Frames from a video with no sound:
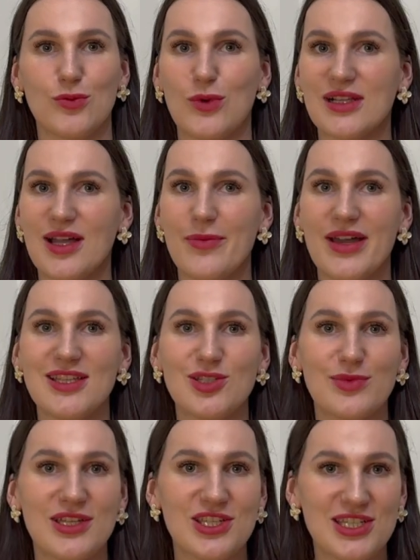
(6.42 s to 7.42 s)
welcome back to
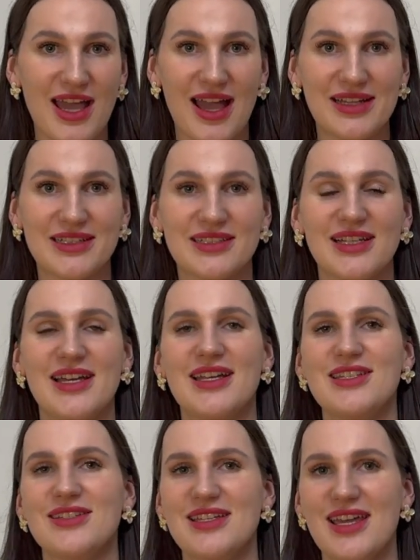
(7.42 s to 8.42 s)
my channel.
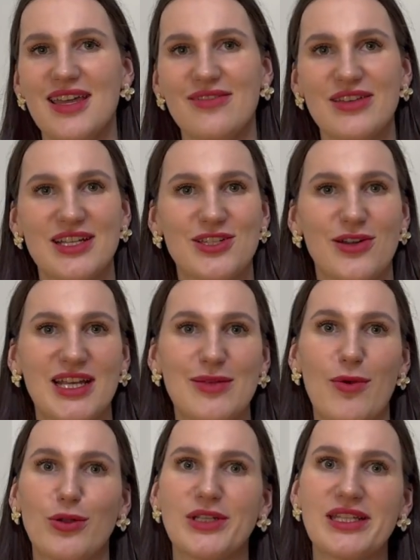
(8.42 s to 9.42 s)
Today we are talking
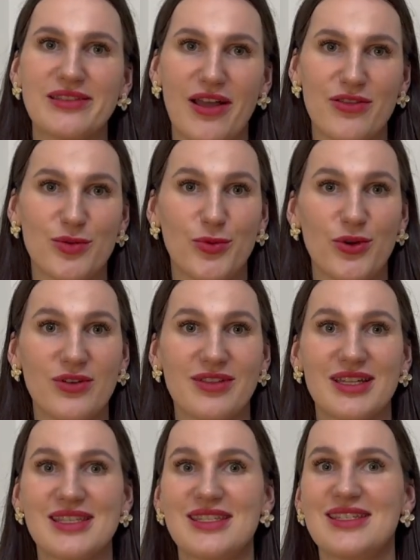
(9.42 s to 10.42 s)
about another book
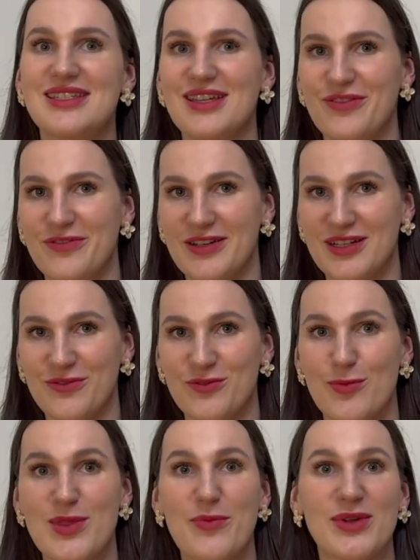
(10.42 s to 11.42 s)
that's different
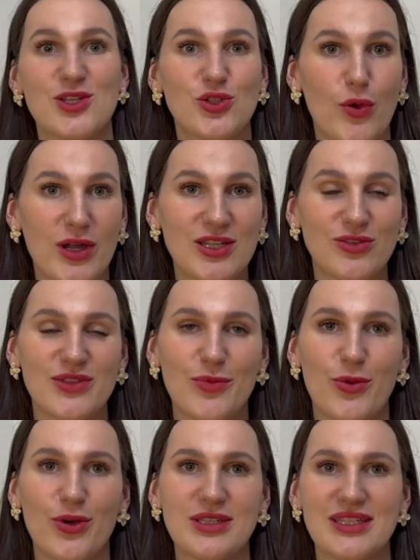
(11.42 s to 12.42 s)
from the majority of the
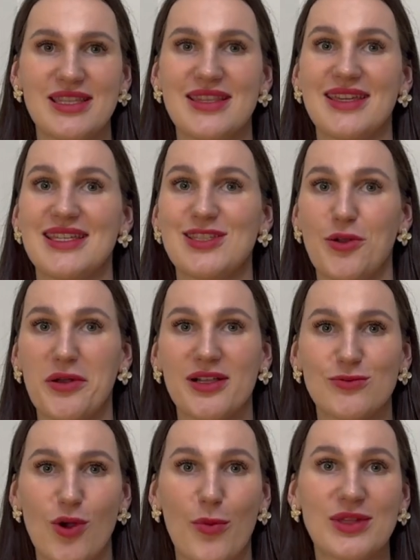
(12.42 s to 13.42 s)
books in the historical
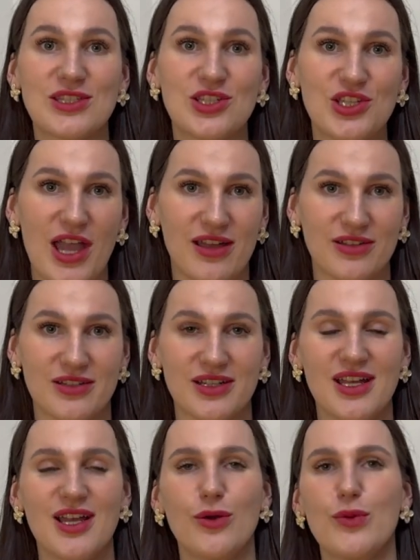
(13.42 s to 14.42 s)
romance genre.
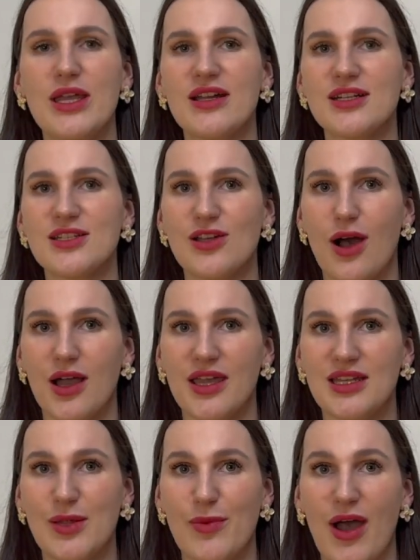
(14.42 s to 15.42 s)
We are
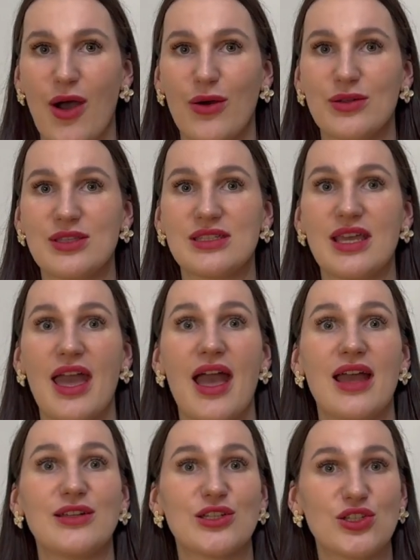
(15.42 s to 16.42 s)
talking about A
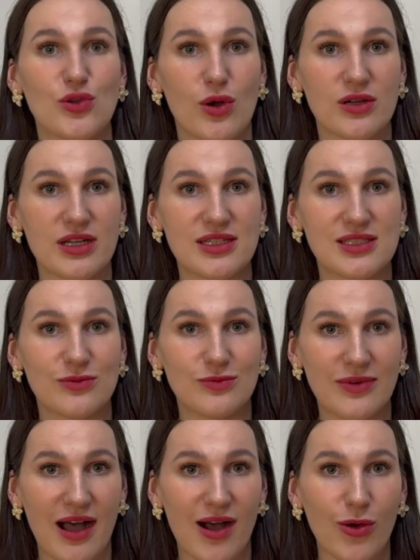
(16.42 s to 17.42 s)
Notorious
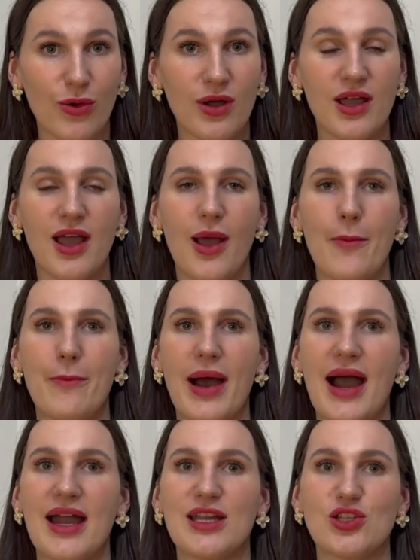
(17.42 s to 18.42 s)
Vow
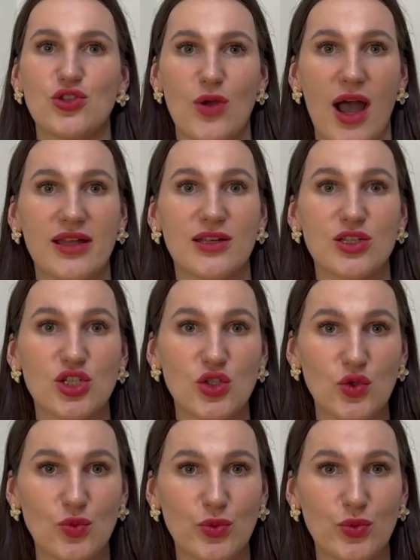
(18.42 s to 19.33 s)
by Joanna Shu.